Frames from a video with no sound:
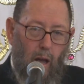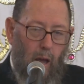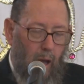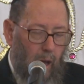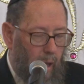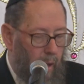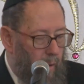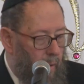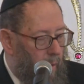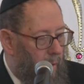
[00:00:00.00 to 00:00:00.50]

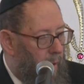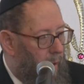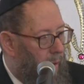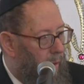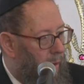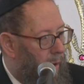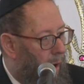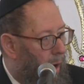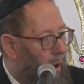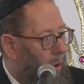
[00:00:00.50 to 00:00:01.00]
and
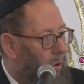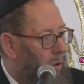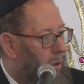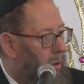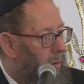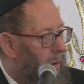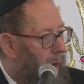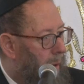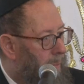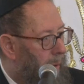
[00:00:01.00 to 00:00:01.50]
the older
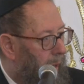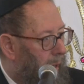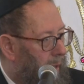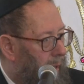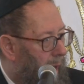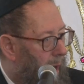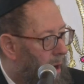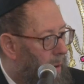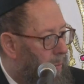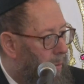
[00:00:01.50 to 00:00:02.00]
Rabbi
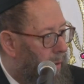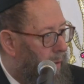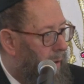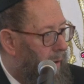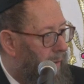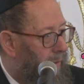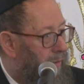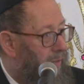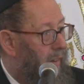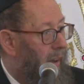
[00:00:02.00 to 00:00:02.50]
Tauber
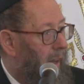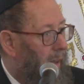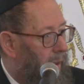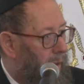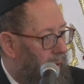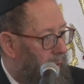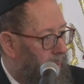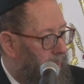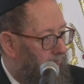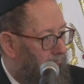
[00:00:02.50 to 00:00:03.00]

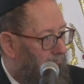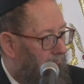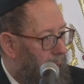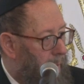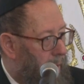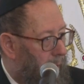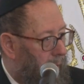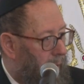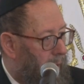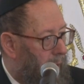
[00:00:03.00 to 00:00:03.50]
fainted,
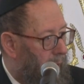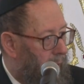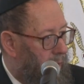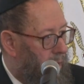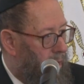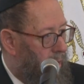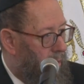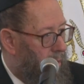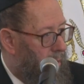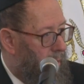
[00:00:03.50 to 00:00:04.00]
became
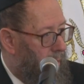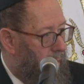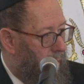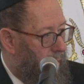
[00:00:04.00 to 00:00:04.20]
unconscious.